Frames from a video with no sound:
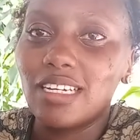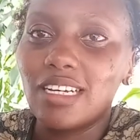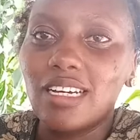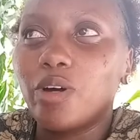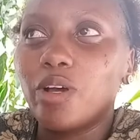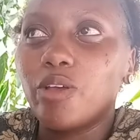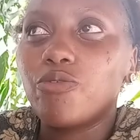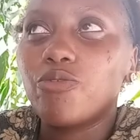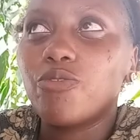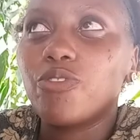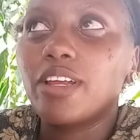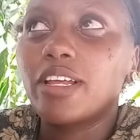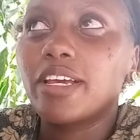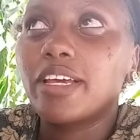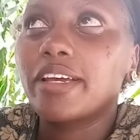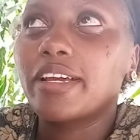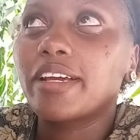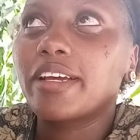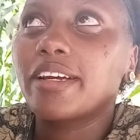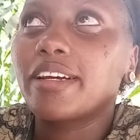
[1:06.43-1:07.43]
I feel
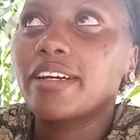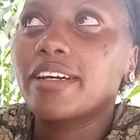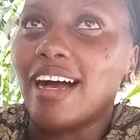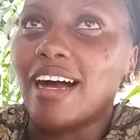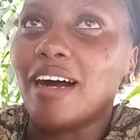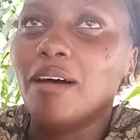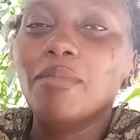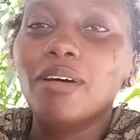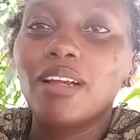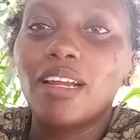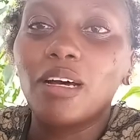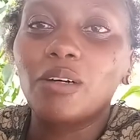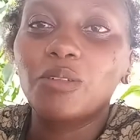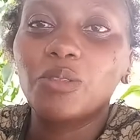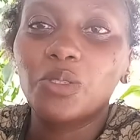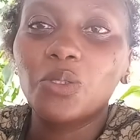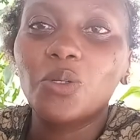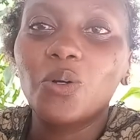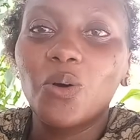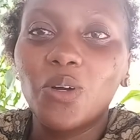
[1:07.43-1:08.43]
like I'm
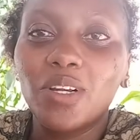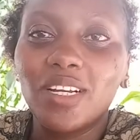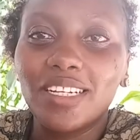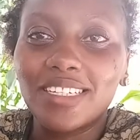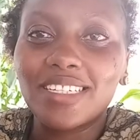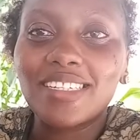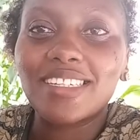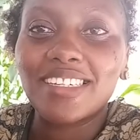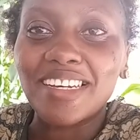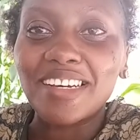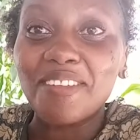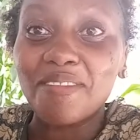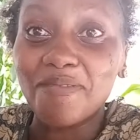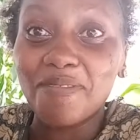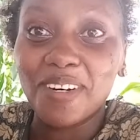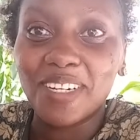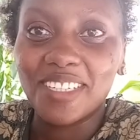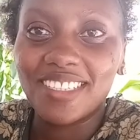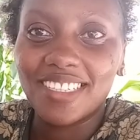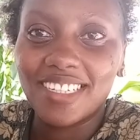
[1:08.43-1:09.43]
allowed to call it
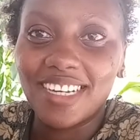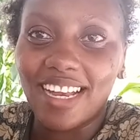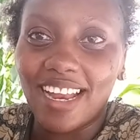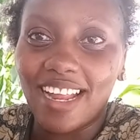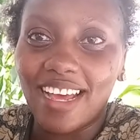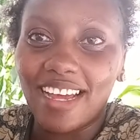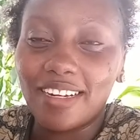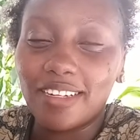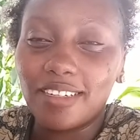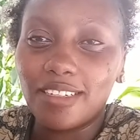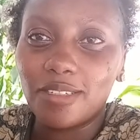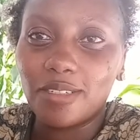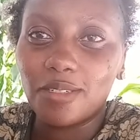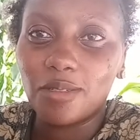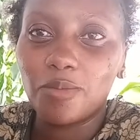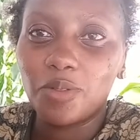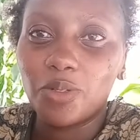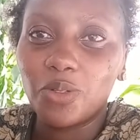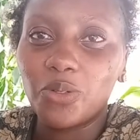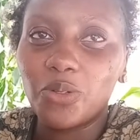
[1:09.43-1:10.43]
virgin land, you know,
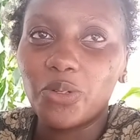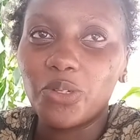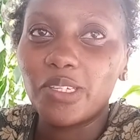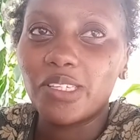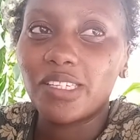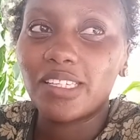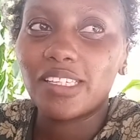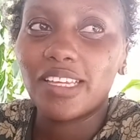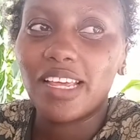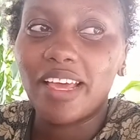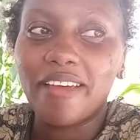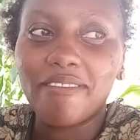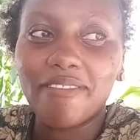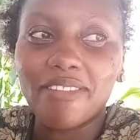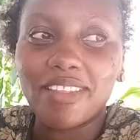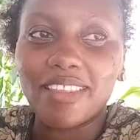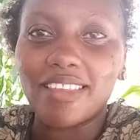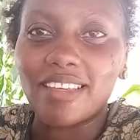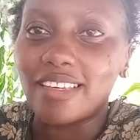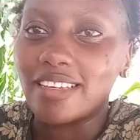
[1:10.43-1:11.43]
because
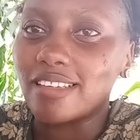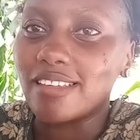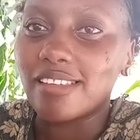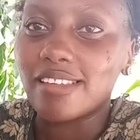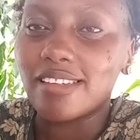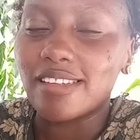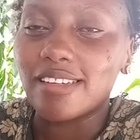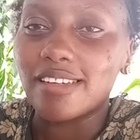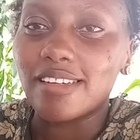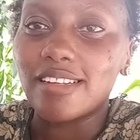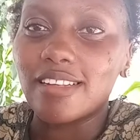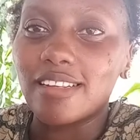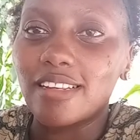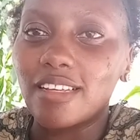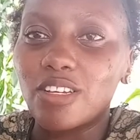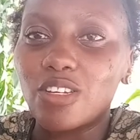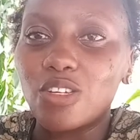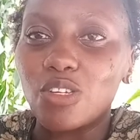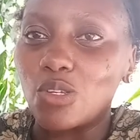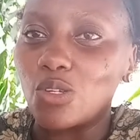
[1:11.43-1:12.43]
everything is still
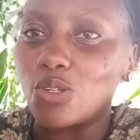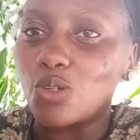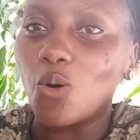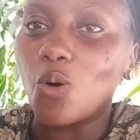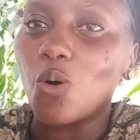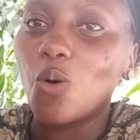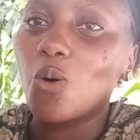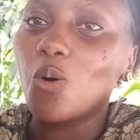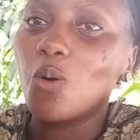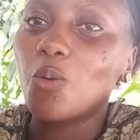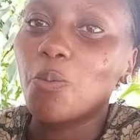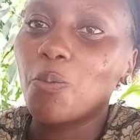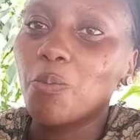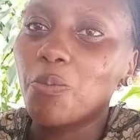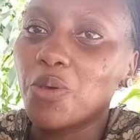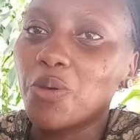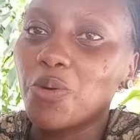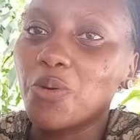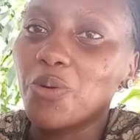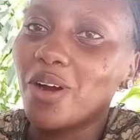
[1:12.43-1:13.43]
so
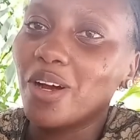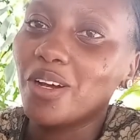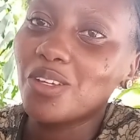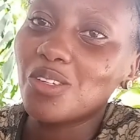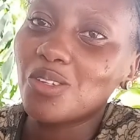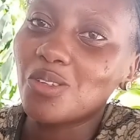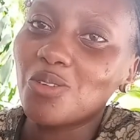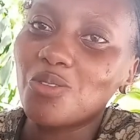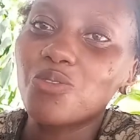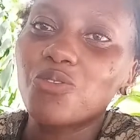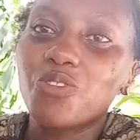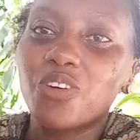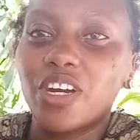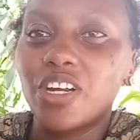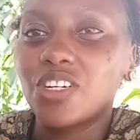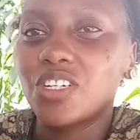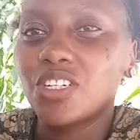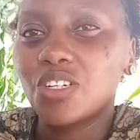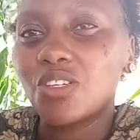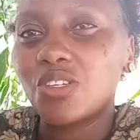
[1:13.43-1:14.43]
pure, so
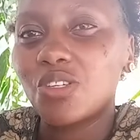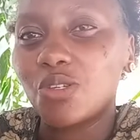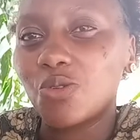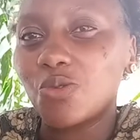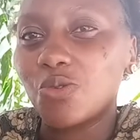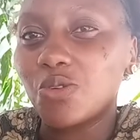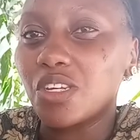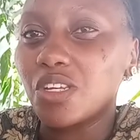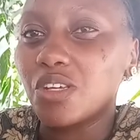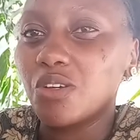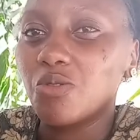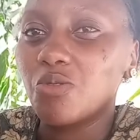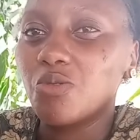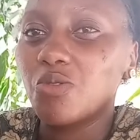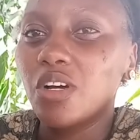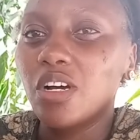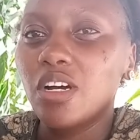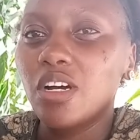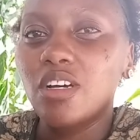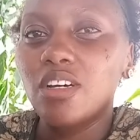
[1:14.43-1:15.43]
fresh, so new,
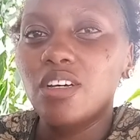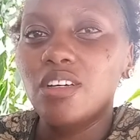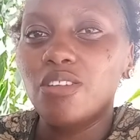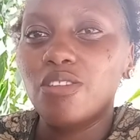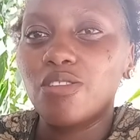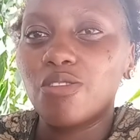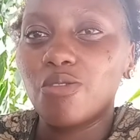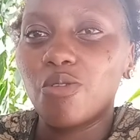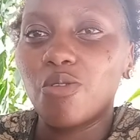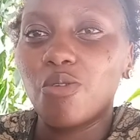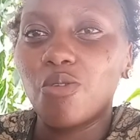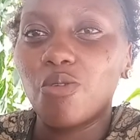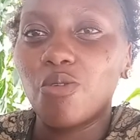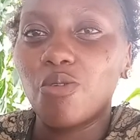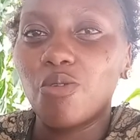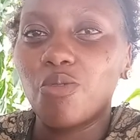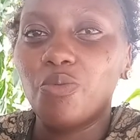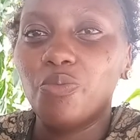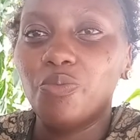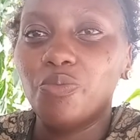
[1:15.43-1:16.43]

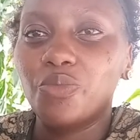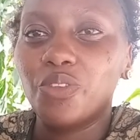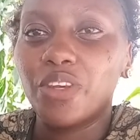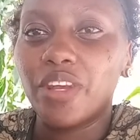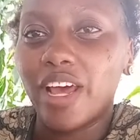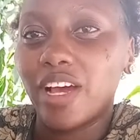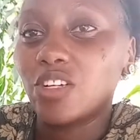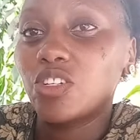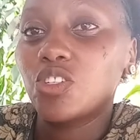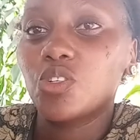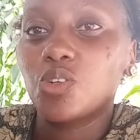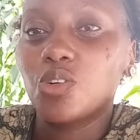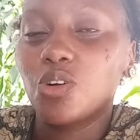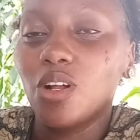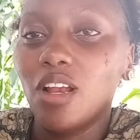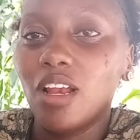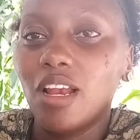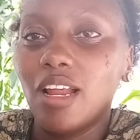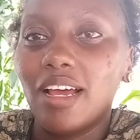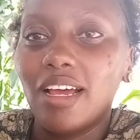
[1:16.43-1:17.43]
so
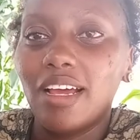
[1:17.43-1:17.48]
natural.